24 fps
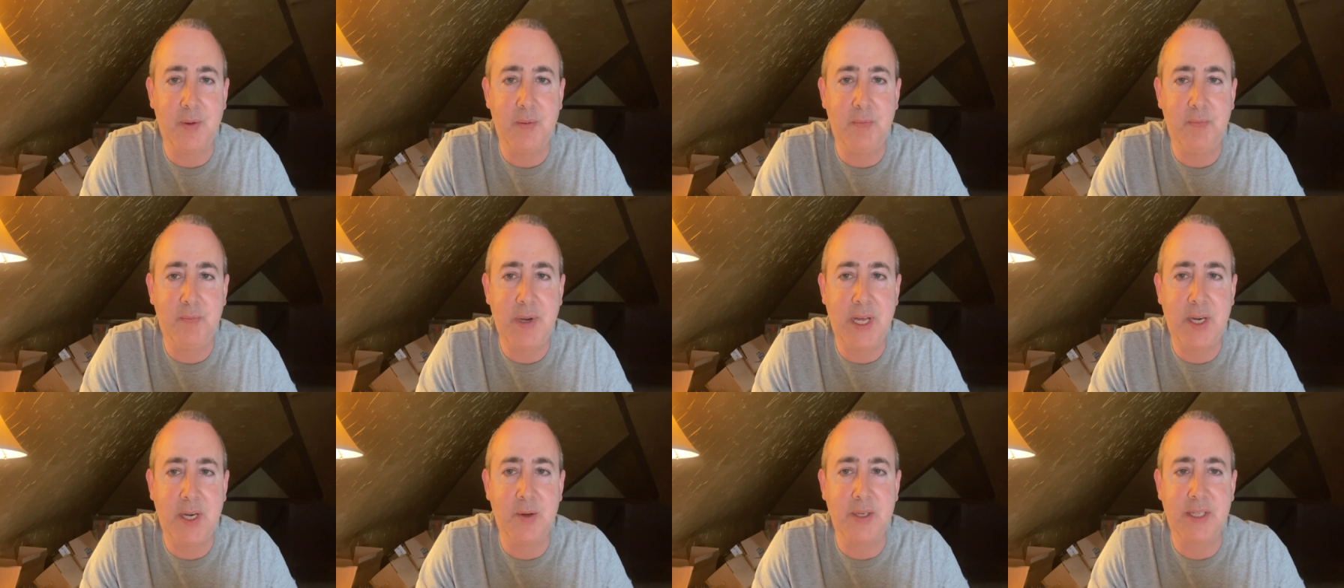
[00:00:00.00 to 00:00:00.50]

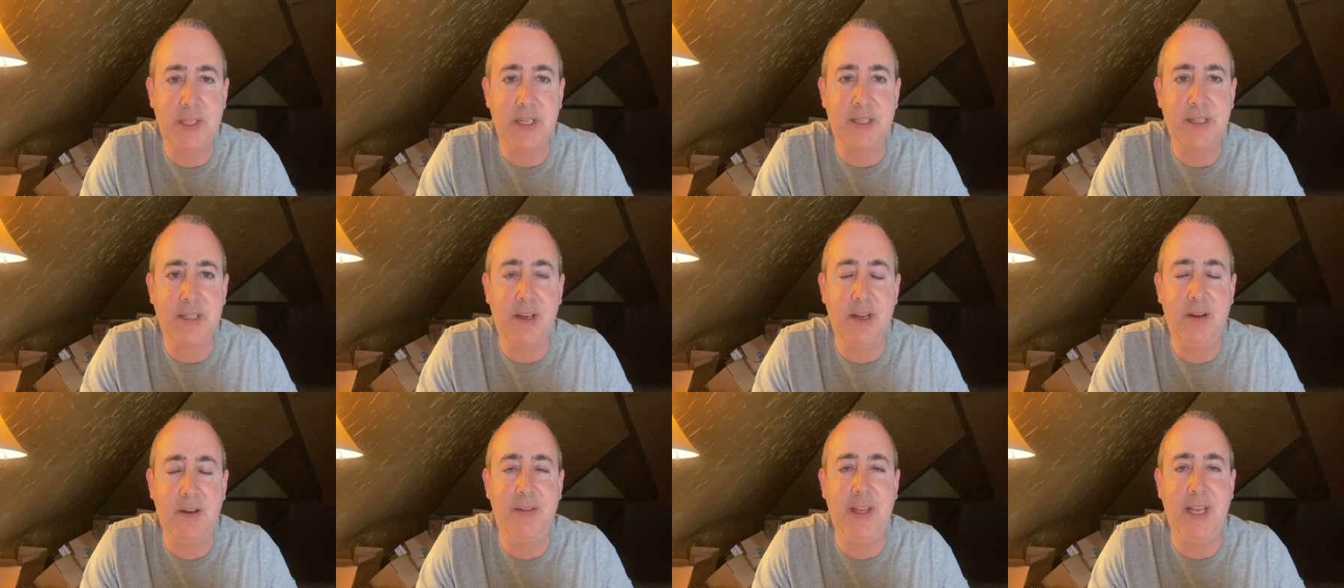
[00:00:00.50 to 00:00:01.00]
better is the
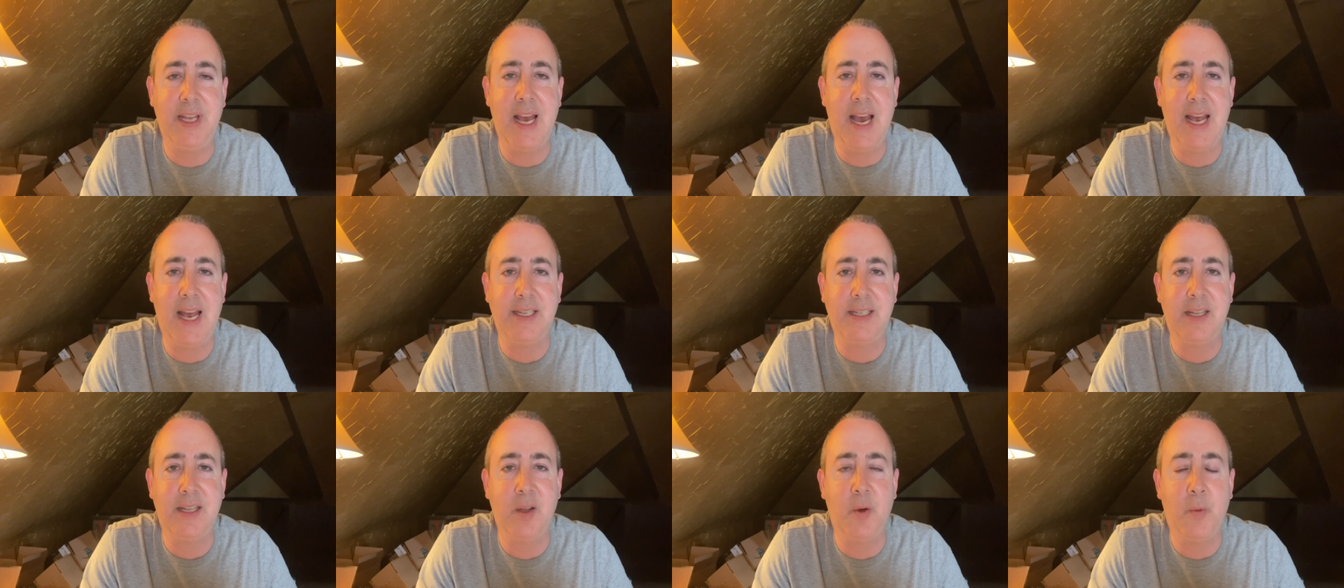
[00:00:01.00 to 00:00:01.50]
sight of the
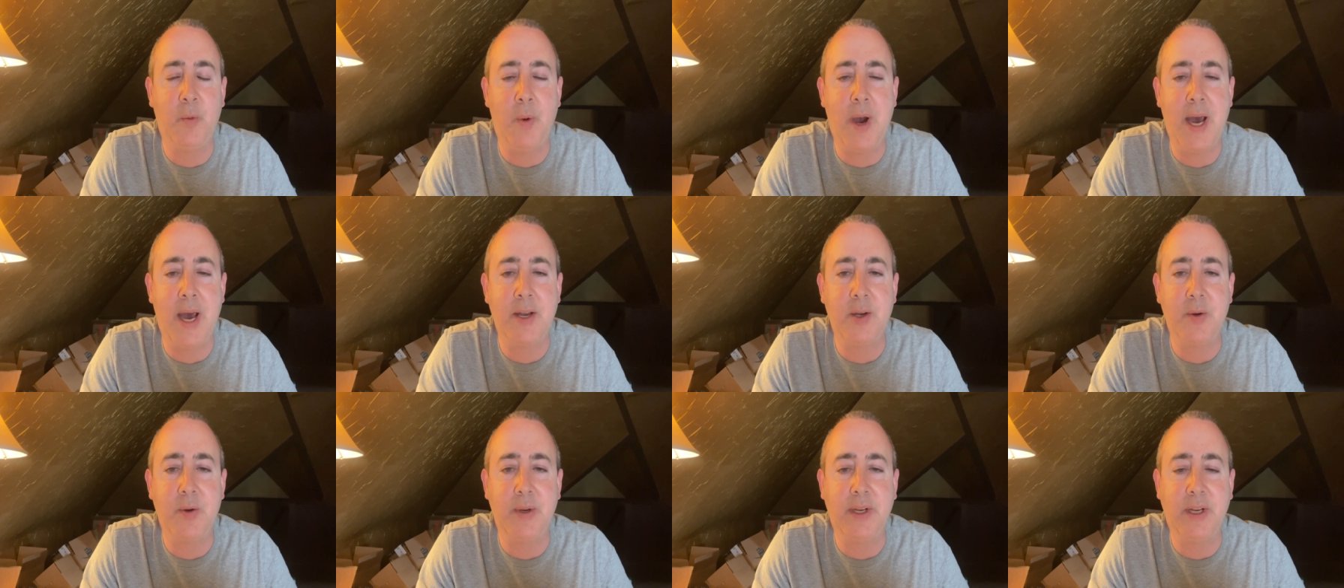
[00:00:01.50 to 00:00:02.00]
eyes than the
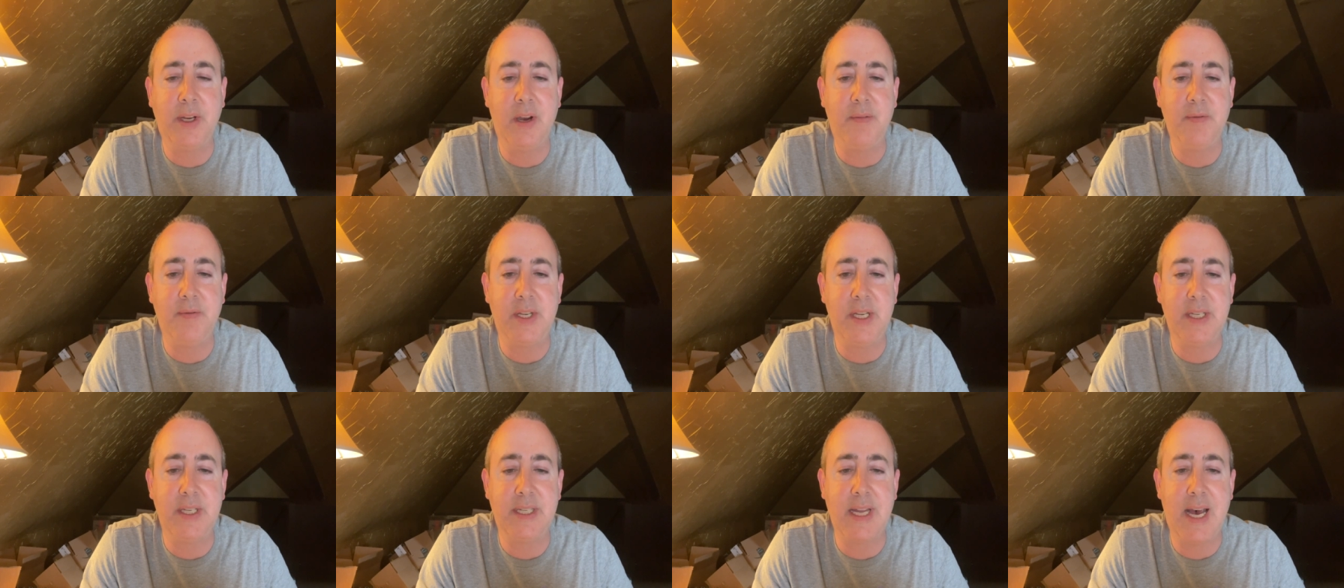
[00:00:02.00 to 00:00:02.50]
wandering of
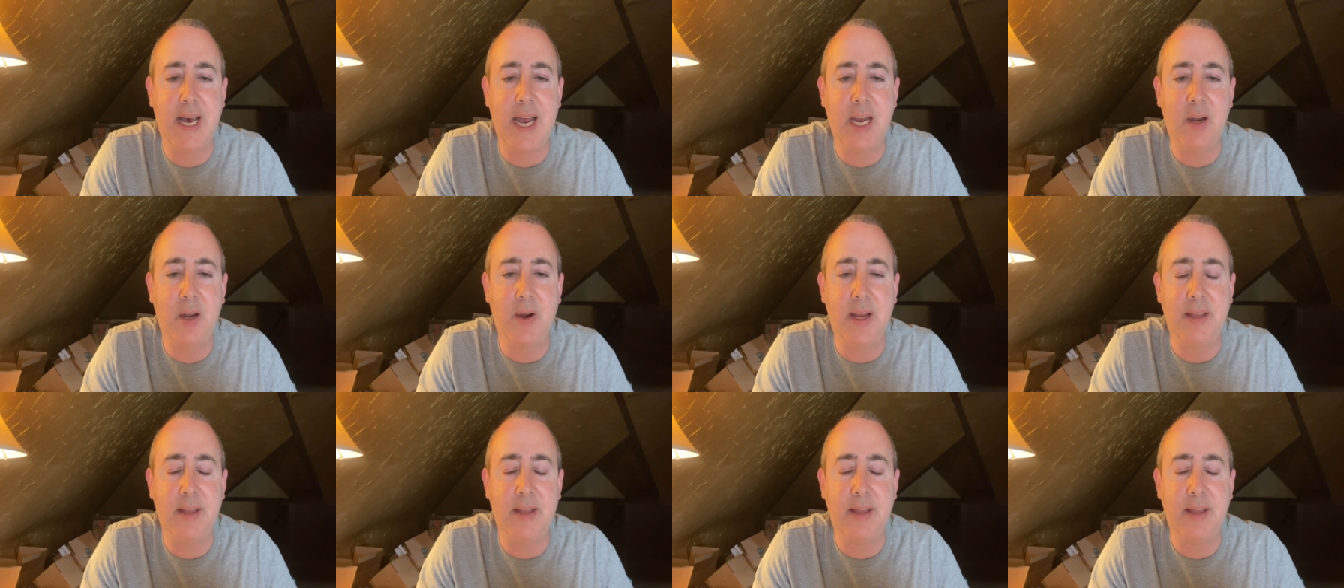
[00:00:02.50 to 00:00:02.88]
desire.